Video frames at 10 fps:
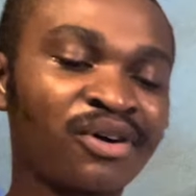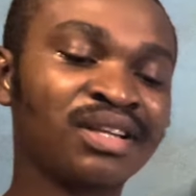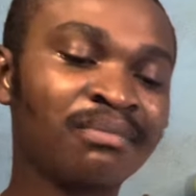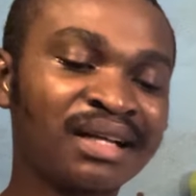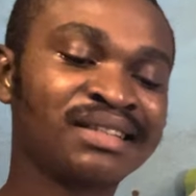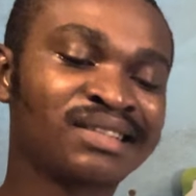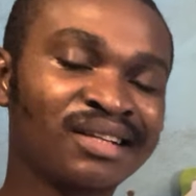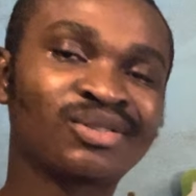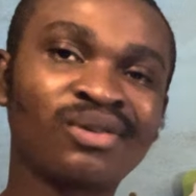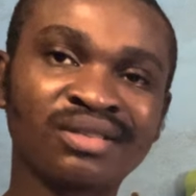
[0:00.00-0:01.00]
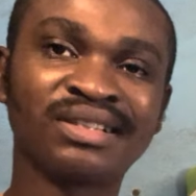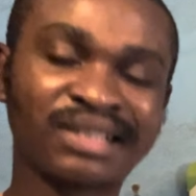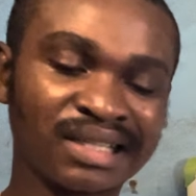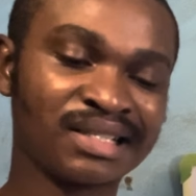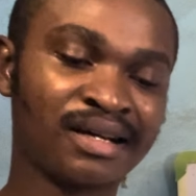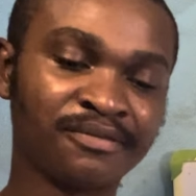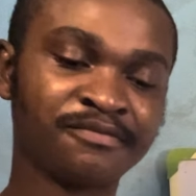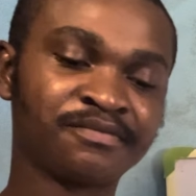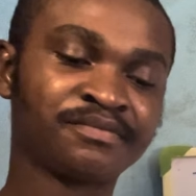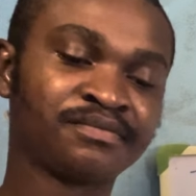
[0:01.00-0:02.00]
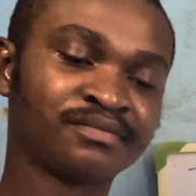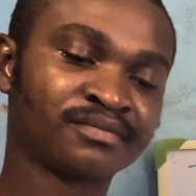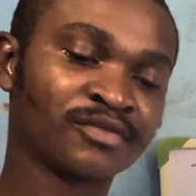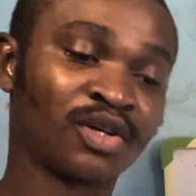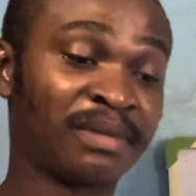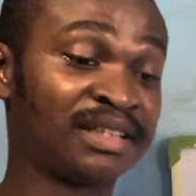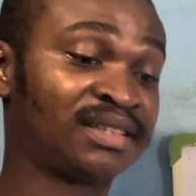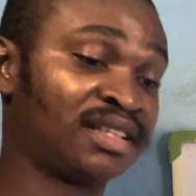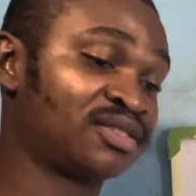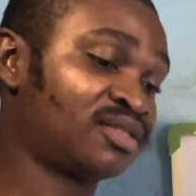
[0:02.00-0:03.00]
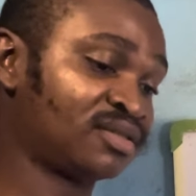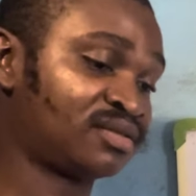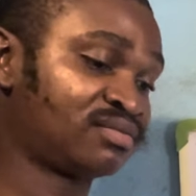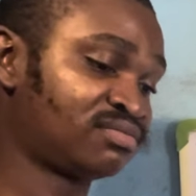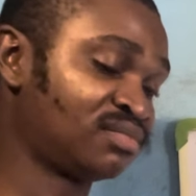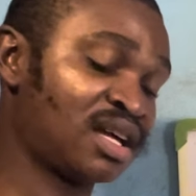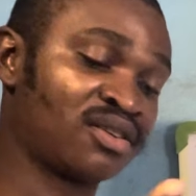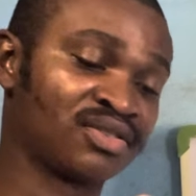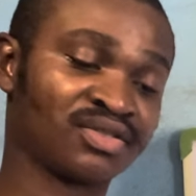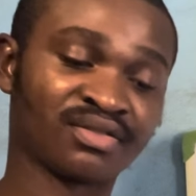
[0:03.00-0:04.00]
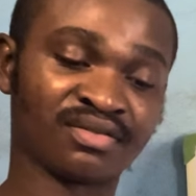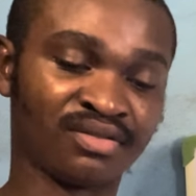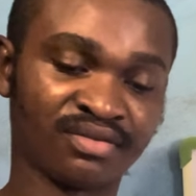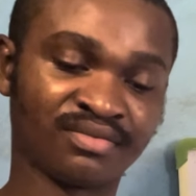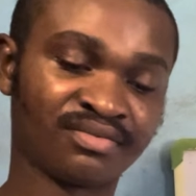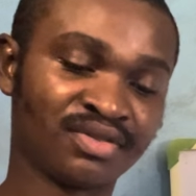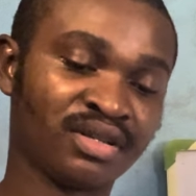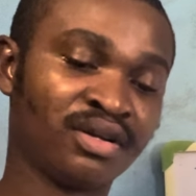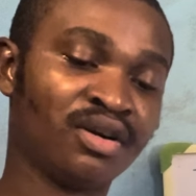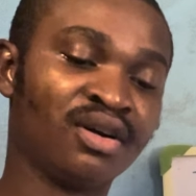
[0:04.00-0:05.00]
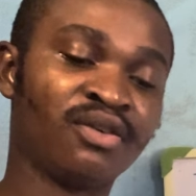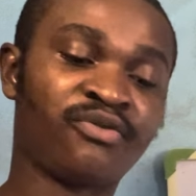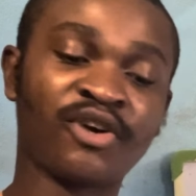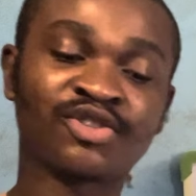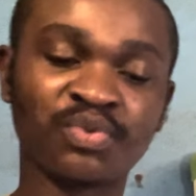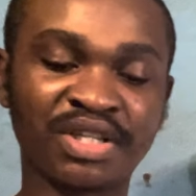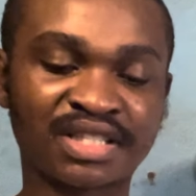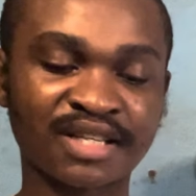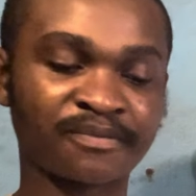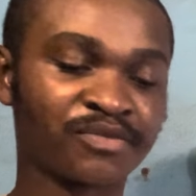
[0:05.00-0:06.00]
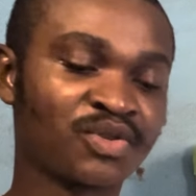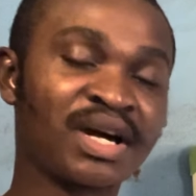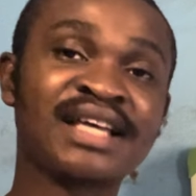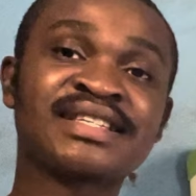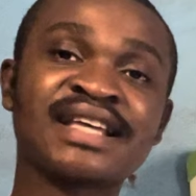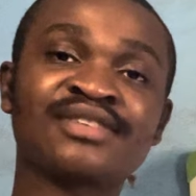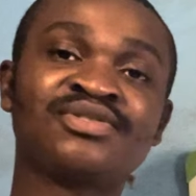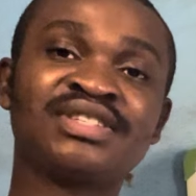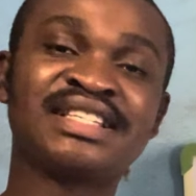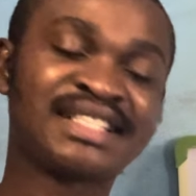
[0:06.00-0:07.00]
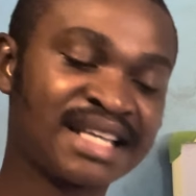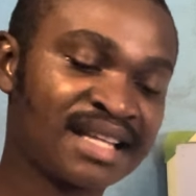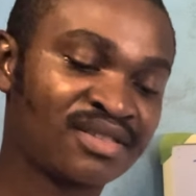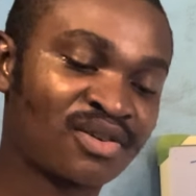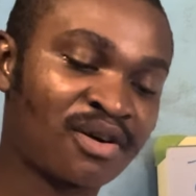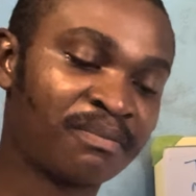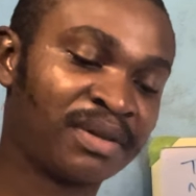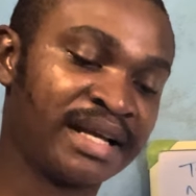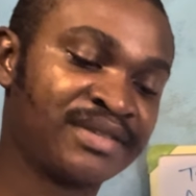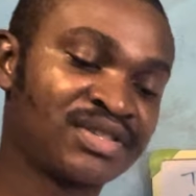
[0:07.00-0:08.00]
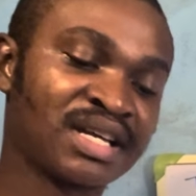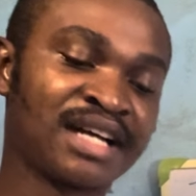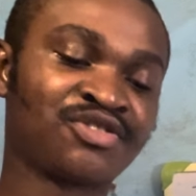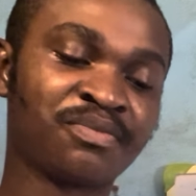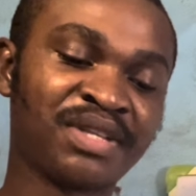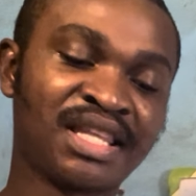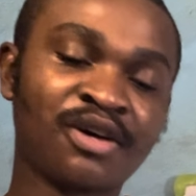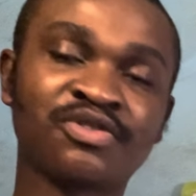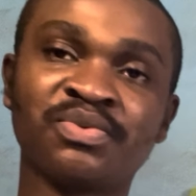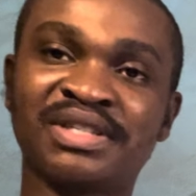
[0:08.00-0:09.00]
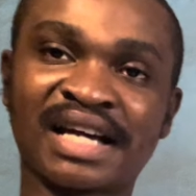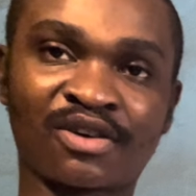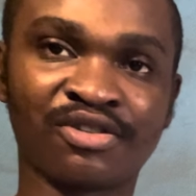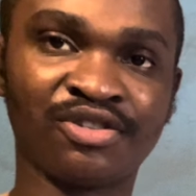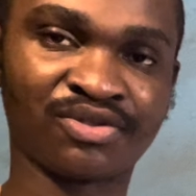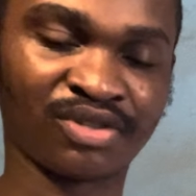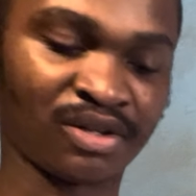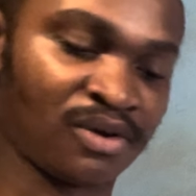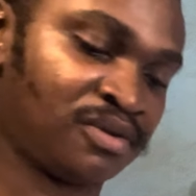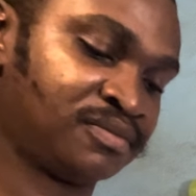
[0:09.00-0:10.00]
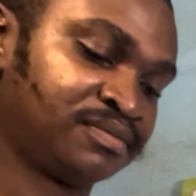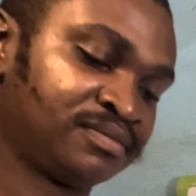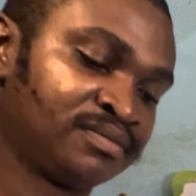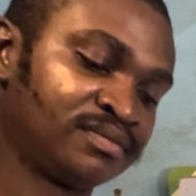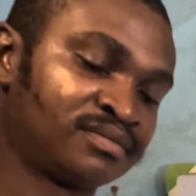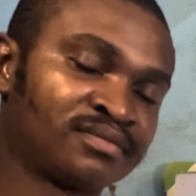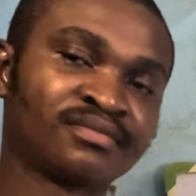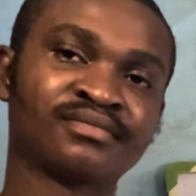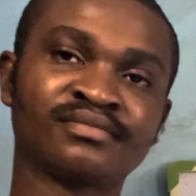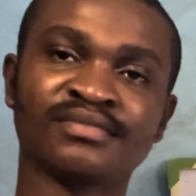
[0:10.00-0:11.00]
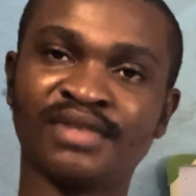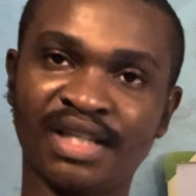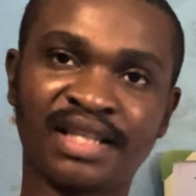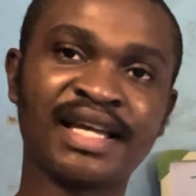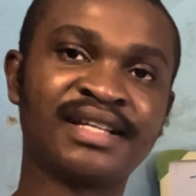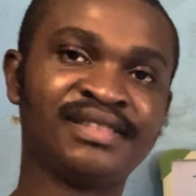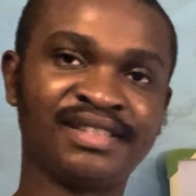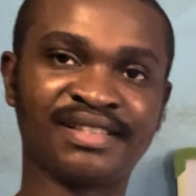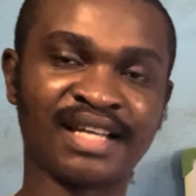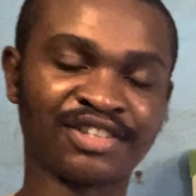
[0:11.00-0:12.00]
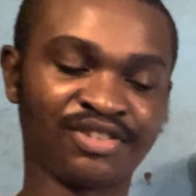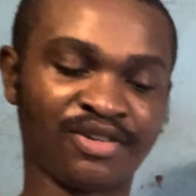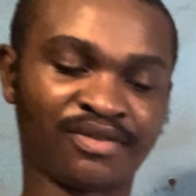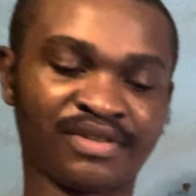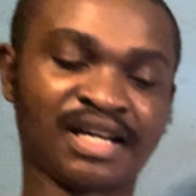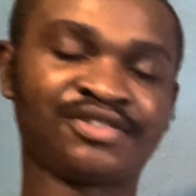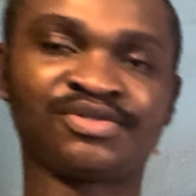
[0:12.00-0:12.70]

the magistrate court Ikeja or magistrate court Lagos, forthwith, to answer to the said complaint and to be dealt with according to the law. Dated this dash day of dash